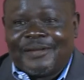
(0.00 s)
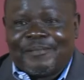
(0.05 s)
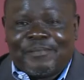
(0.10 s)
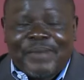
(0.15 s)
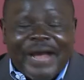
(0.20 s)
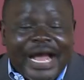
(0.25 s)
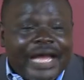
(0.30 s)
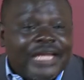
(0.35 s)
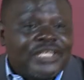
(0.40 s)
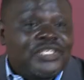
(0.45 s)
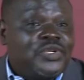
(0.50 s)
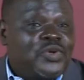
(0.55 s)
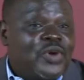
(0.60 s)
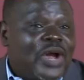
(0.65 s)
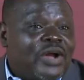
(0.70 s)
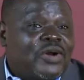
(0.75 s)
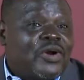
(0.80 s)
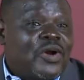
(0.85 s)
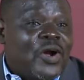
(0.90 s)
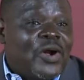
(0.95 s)
But you
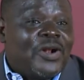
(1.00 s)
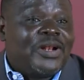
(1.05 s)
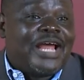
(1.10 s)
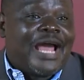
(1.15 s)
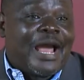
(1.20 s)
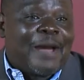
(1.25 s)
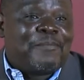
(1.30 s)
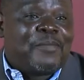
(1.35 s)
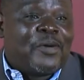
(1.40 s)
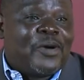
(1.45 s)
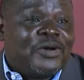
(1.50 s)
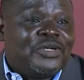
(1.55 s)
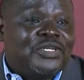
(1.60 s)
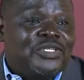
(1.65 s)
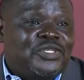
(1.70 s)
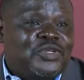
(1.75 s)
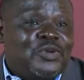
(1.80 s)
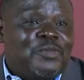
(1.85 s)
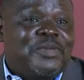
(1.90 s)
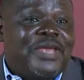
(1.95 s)
are called
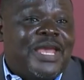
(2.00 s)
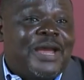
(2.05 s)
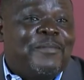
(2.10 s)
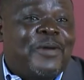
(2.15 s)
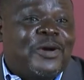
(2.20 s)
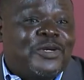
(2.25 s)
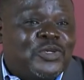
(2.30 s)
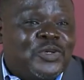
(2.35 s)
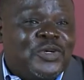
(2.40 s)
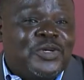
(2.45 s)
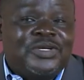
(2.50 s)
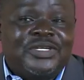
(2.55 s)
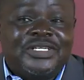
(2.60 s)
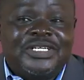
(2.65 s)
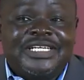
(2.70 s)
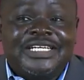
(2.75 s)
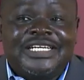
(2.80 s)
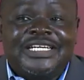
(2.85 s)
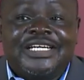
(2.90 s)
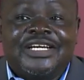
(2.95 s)
upon to be able
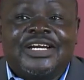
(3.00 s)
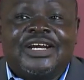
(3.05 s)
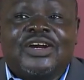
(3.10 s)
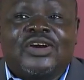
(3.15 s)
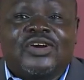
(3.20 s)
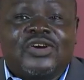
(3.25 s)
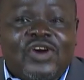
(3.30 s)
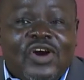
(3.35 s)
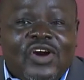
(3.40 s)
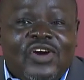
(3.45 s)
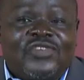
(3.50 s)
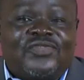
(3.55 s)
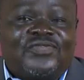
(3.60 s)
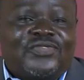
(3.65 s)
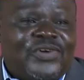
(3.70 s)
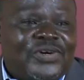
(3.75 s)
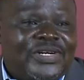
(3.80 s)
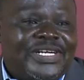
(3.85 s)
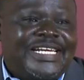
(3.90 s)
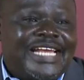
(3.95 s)
to go
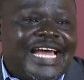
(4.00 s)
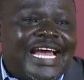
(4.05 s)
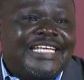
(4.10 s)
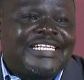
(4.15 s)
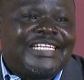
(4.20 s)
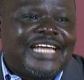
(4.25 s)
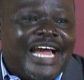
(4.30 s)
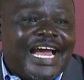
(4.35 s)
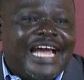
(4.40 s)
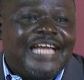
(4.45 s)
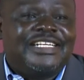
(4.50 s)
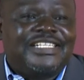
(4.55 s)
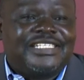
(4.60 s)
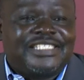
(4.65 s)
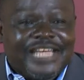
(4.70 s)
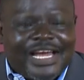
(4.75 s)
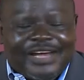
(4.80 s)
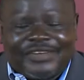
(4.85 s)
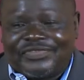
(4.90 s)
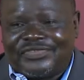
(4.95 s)
for that hard
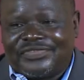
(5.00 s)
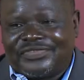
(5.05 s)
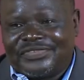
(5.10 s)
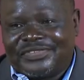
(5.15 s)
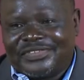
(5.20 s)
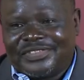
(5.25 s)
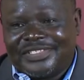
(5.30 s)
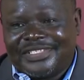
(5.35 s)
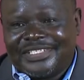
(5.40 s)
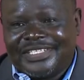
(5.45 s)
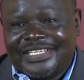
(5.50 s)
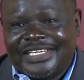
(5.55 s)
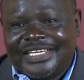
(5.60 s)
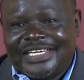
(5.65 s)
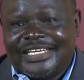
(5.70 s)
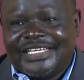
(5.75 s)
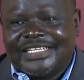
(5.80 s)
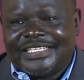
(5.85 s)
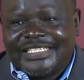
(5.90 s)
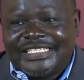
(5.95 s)
stuff.
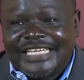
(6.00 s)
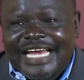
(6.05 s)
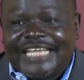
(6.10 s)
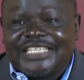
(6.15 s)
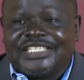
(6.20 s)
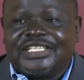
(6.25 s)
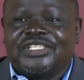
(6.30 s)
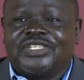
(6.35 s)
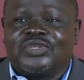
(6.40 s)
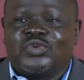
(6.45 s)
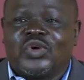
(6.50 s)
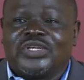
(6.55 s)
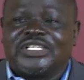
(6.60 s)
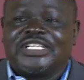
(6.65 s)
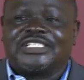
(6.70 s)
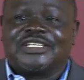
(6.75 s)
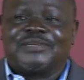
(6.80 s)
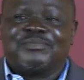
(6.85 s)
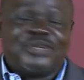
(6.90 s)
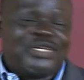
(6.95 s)
That is what
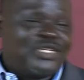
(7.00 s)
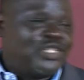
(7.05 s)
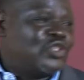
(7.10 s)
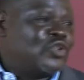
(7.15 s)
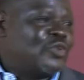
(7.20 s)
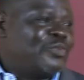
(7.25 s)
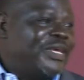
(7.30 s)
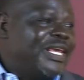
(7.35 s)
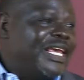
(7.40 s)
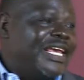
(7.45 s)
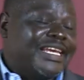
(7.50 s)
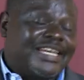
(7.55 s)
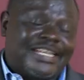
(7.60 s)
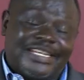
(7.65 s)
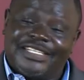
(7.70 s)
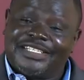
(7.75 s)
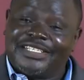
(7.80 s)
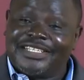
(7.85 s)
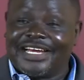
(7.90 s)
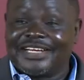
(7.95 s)
it means to be a
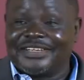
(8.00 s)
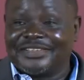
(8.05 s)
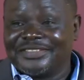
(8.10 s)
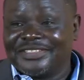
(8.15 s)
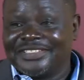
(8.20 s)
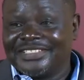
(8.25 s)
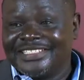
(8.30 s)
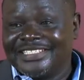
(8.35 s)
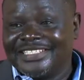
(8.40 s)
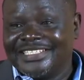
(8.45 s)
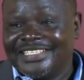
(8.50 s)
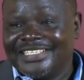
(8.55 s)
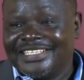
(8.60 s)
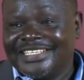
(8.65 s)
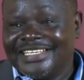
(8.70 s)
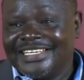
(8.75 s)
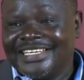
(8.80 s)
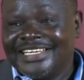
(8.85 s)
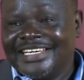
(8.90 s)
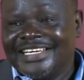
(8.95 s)
Christian.
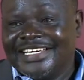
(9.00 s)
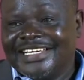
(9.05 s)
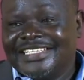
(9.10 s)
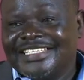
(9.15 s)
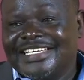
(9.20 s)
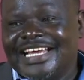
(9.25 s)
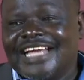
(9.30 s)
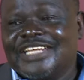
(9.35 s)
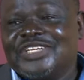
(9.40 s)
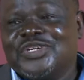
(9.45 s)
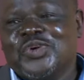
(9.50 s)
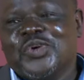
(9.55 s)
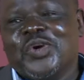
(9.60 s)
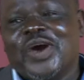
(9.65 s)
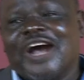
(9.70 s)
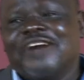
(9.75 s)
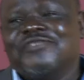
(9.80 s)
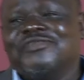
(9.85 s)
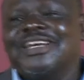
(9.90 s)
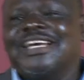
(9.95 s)
That you
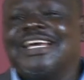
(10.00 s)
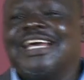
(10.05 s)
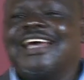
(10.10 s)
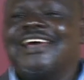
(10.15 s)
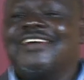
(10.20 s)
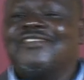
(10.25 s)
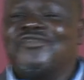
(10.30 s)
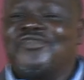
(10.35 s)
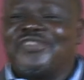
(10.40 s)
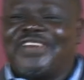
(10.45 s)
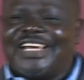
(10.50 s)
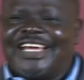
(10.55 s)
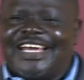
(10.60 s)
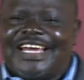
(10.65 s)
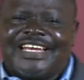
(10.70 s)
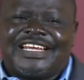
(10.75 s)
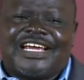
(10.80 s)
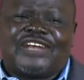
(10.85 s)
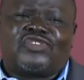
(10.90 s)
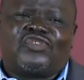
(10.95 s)
have every
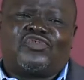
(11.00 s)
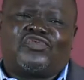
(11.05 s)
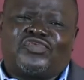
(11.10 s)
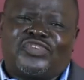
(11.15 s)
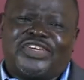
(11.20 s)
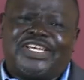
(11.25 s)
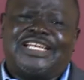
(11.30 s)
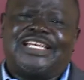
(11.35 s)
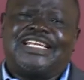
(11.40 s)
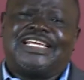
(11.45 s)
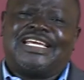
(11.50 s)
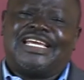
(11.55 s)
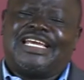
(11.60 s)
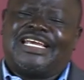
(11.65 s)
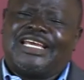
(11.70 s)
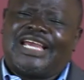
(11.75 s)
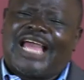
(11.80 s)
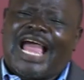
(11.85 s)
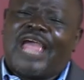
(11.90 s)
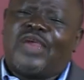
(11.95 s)
area to feel
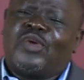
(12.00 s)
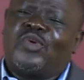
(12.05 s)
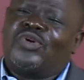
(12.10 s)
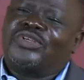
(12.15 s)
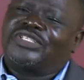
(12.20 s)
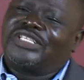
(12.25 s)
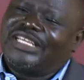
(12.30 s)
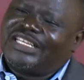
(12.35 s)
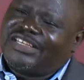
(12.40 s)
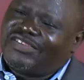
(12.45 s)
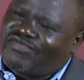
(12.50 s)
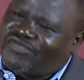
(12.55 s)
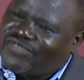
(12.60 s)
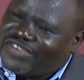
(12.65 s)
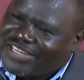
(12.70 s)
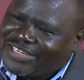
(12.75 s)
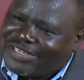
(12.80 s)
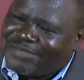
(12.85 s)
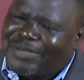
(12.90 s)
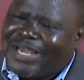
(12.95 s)
I was
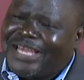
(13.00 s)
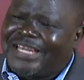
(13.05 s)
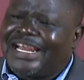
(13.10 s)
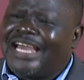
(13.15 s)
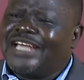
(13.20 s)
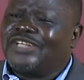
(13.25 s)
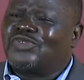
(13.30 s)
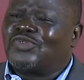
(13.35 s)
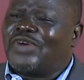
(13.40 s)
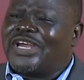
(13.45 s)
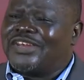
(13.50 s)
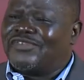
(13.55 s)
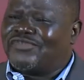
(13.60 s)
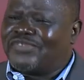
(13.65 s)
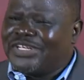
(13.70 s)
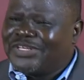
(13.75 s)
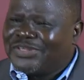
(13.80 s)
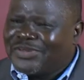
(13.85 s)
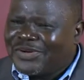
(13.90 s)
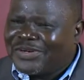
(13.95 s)
infringed, my rights were
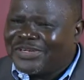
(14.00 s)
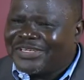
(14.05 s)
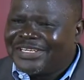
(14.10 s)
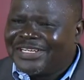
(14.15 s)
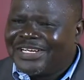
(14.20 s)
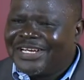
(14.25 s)
infringed on.